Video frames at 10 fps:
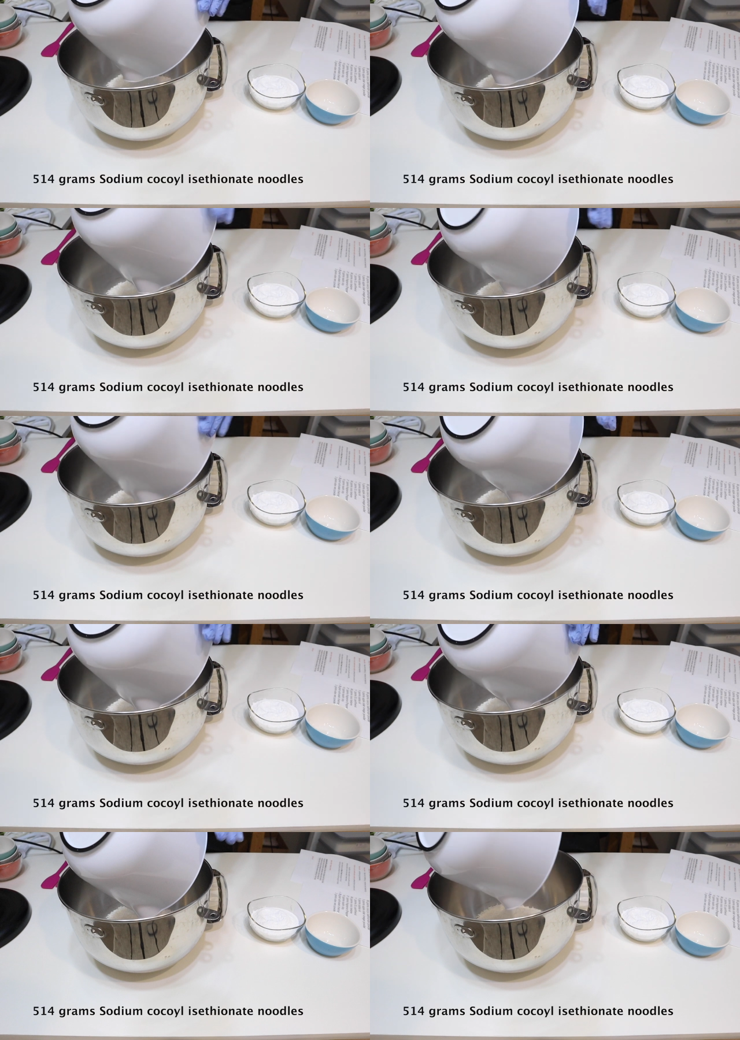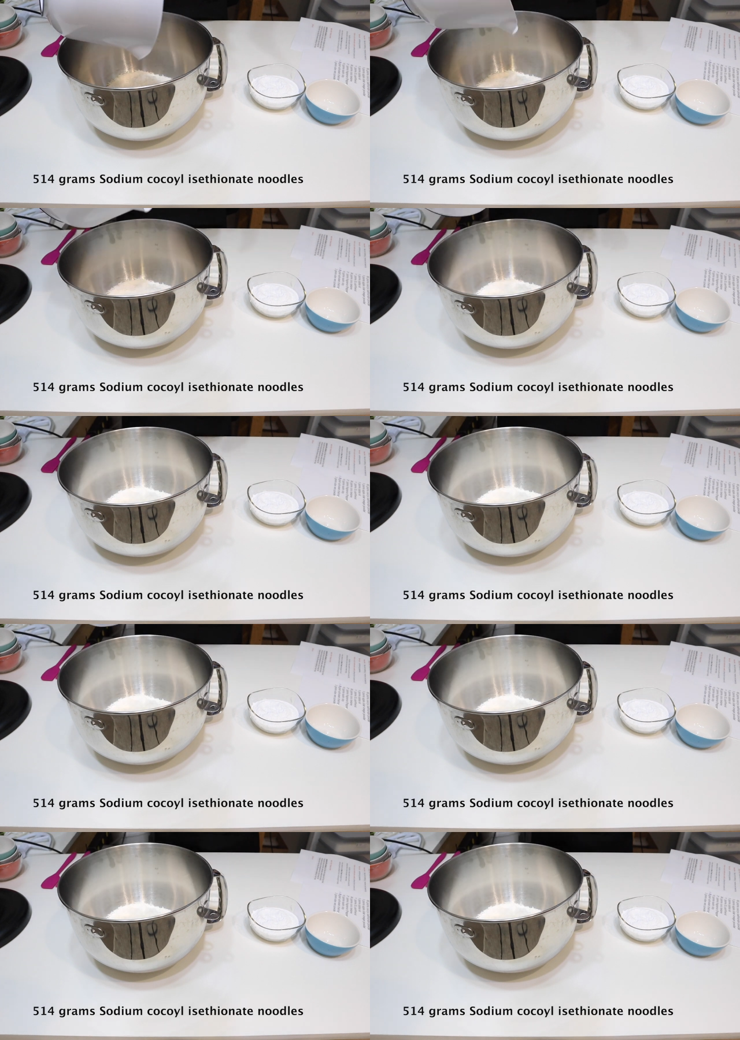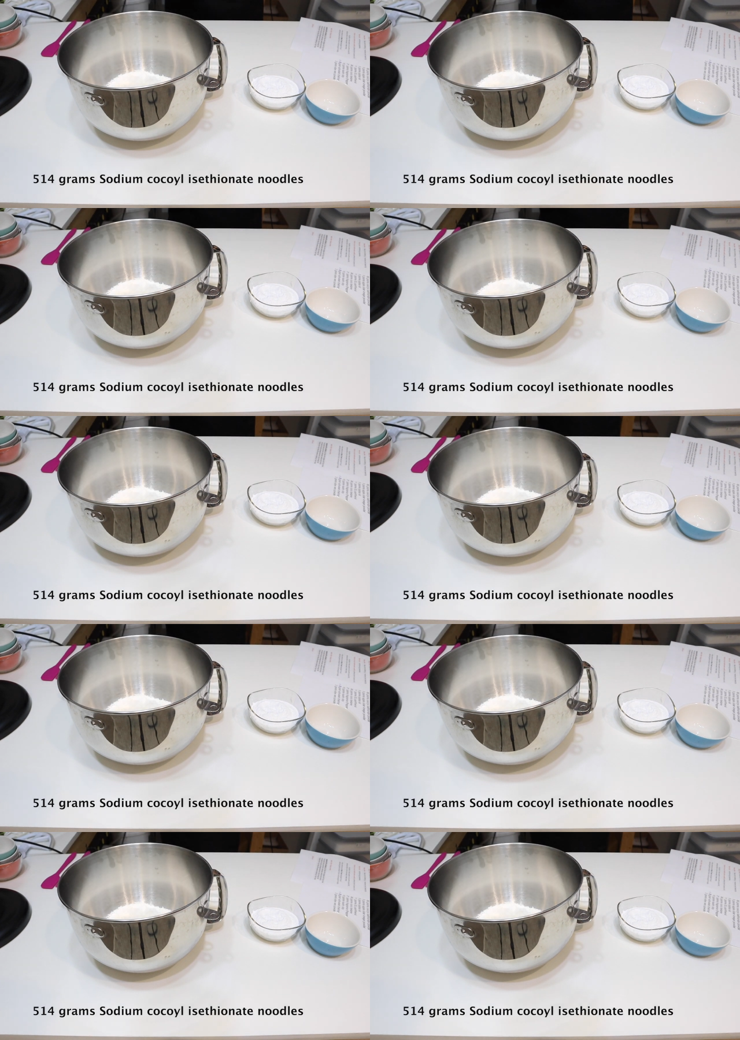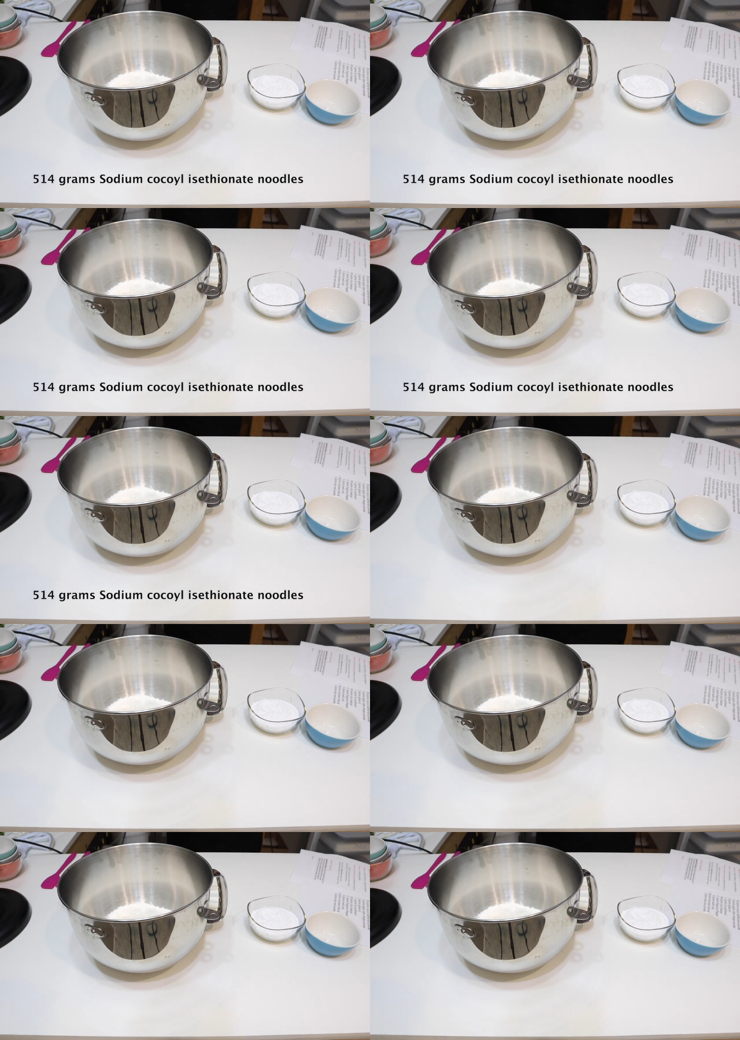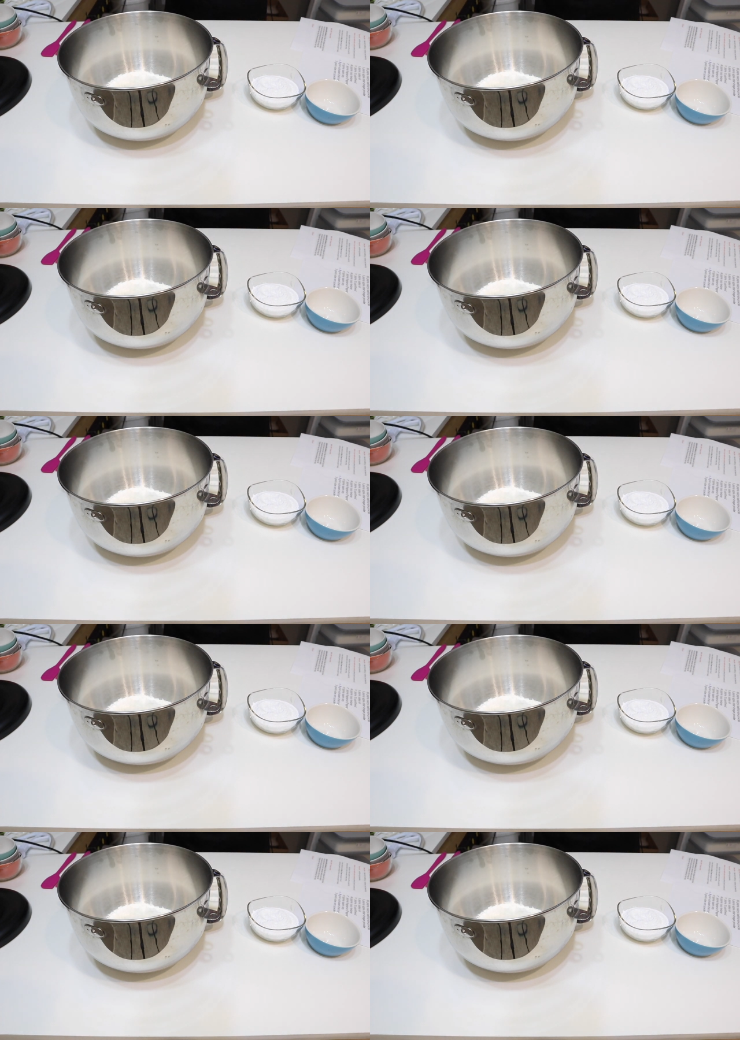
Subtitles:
No face is visible, so there are no lips to read.